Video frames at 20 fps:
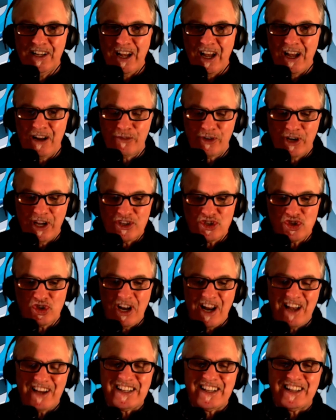Alfred
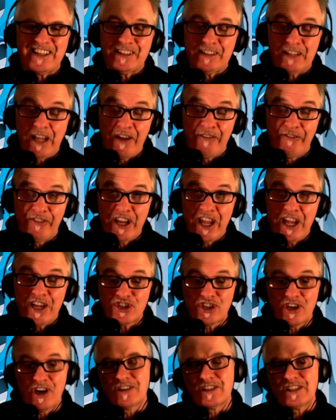
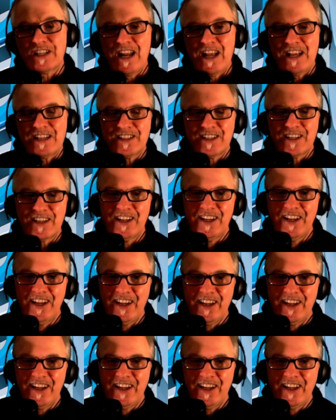Hitchcock's classic.